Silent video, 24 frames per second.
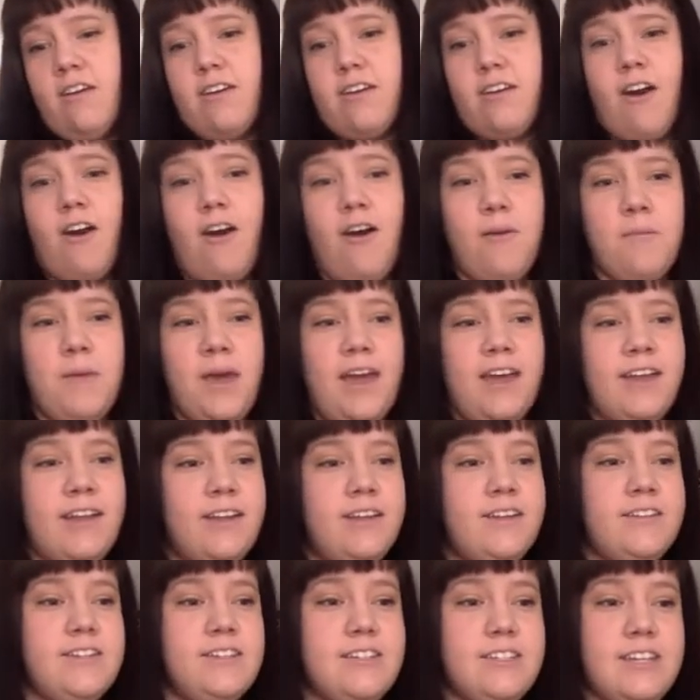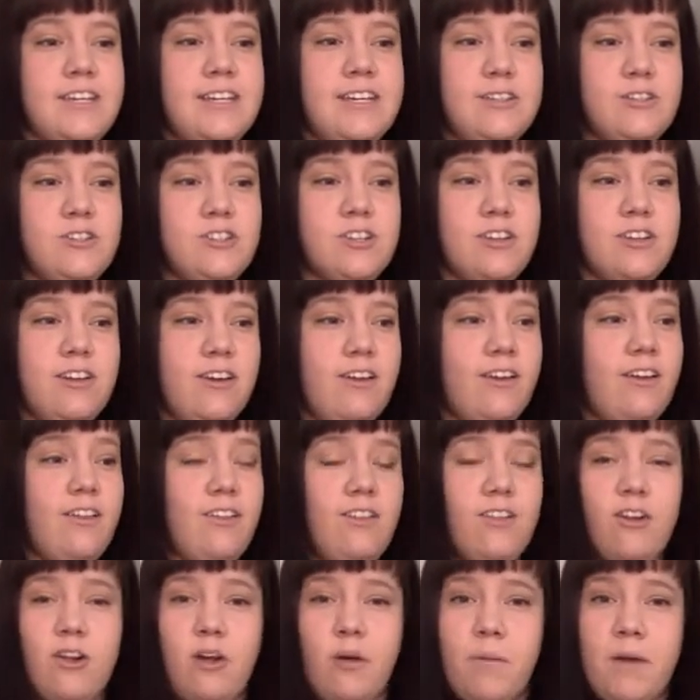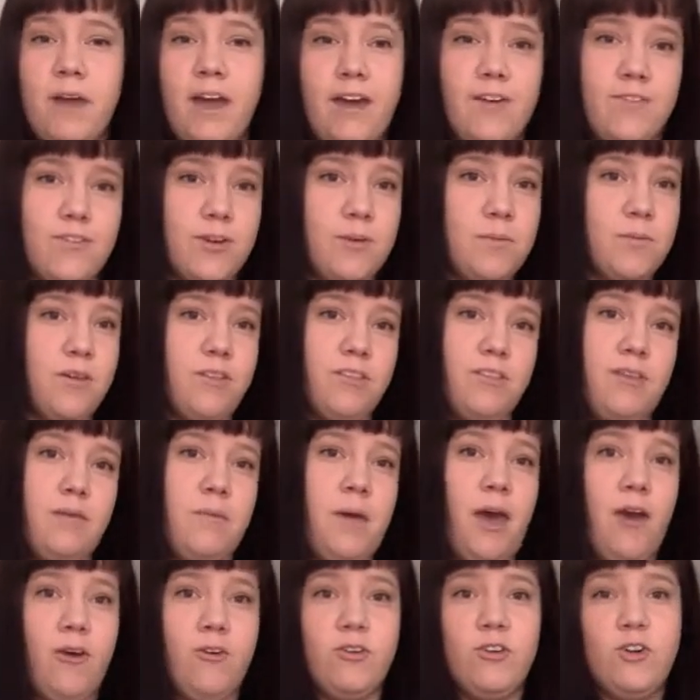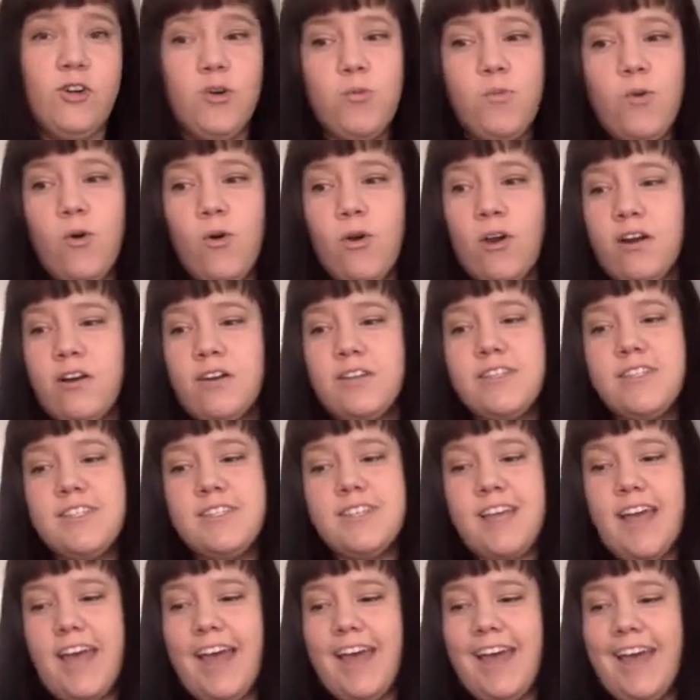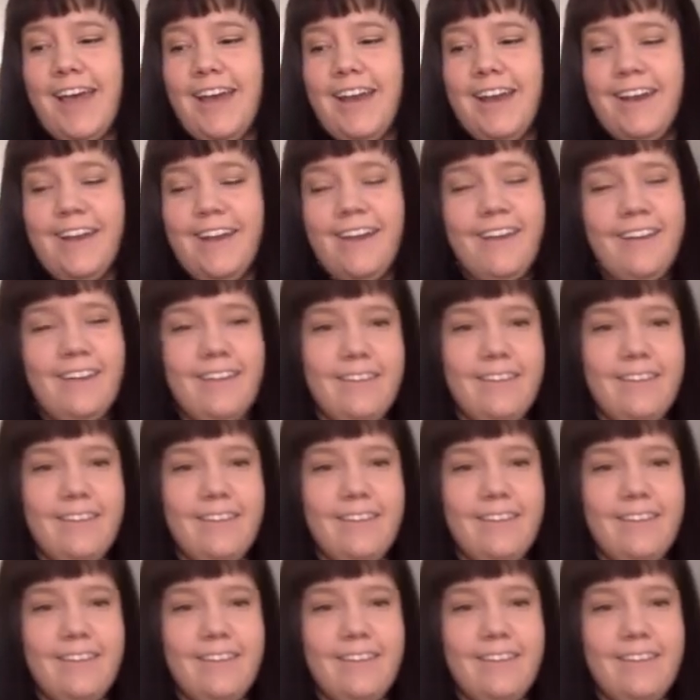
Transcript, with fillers: come and teach a little bit every month about newborns and